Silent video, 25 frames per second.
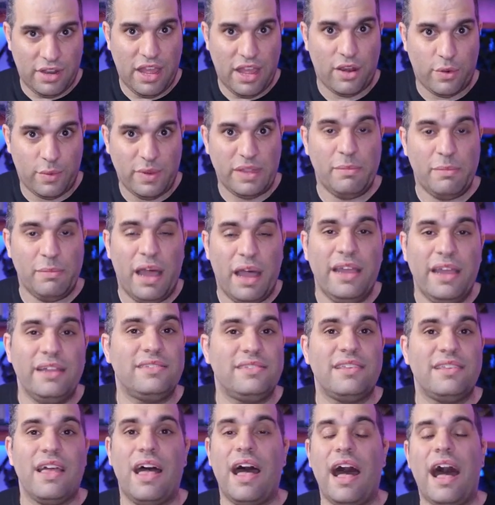how to read
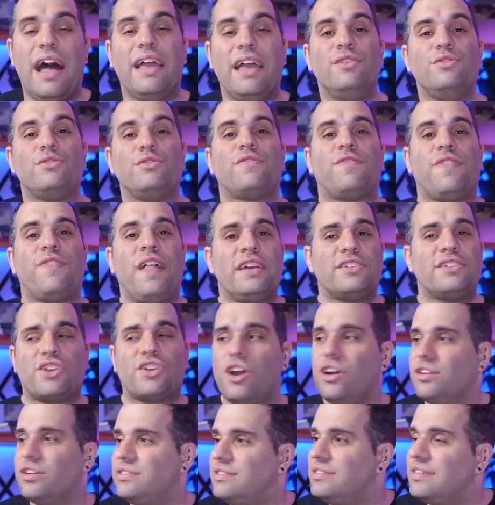minds, I used
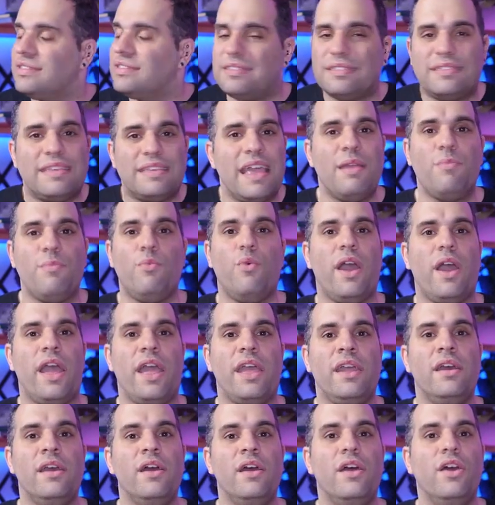flashcards the same
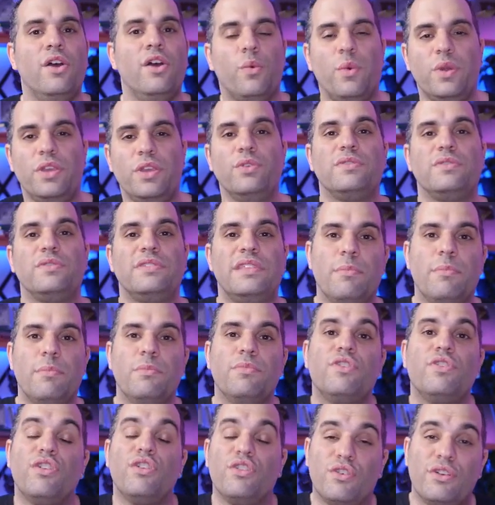way we use them
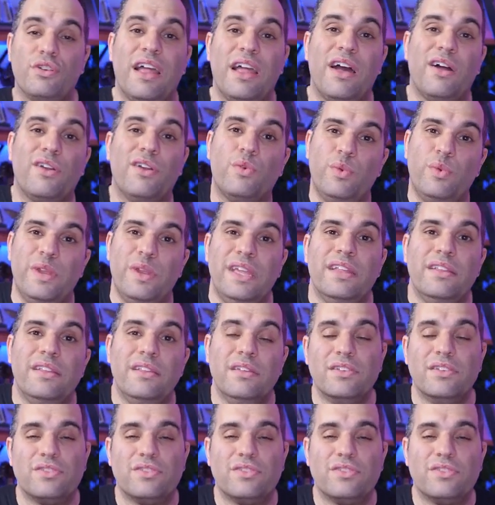to learn how to read.